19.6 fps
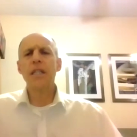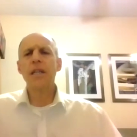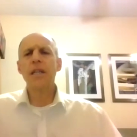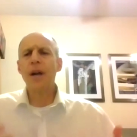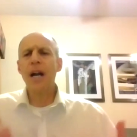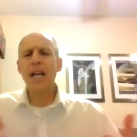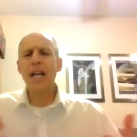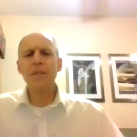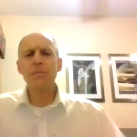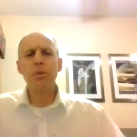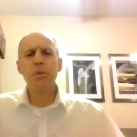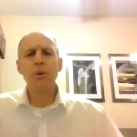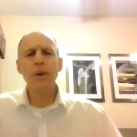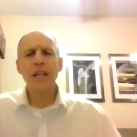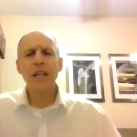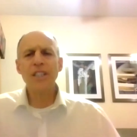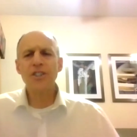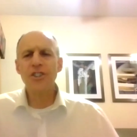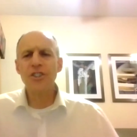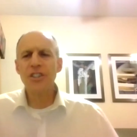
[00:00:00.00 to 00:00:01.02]
and their
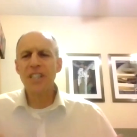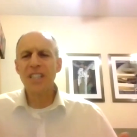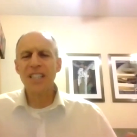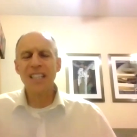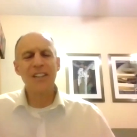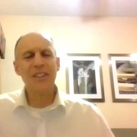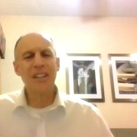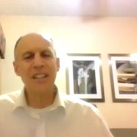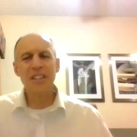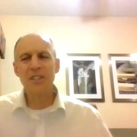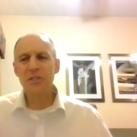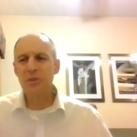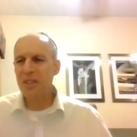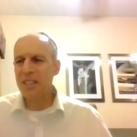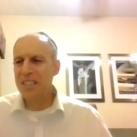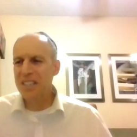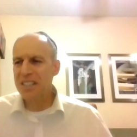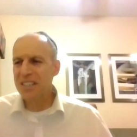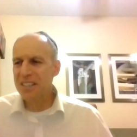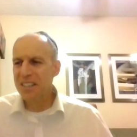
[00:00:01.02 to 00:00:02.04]
aspirations and their
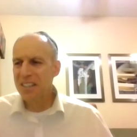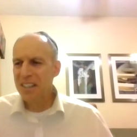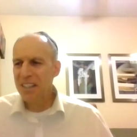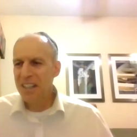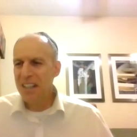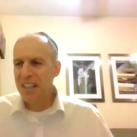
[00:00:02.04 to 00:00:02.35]
interests